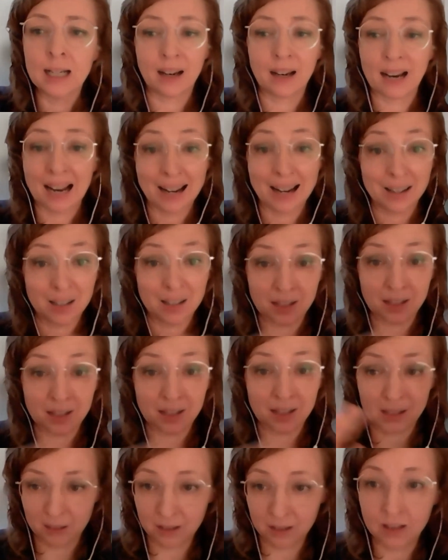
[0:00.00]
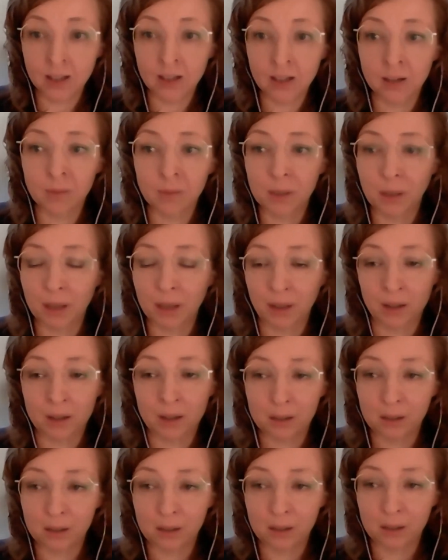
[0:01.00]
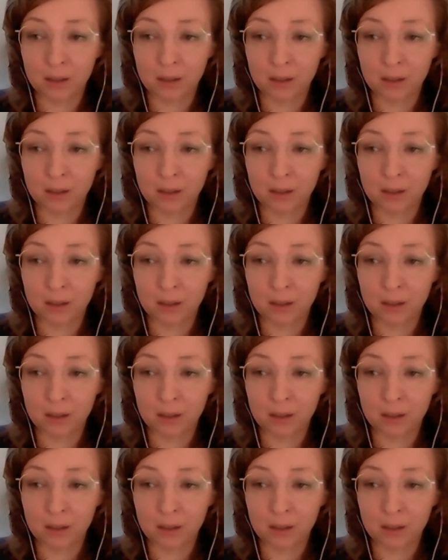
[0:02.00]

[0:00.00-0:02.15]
They are excellent. I think it's an